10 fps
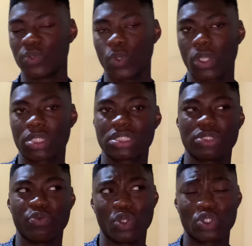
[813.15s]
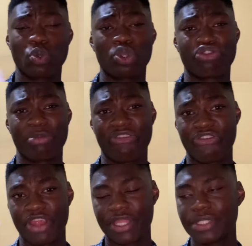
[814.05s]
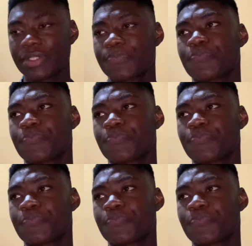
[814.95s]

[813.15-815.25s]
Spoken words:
It works. It also works for my friend.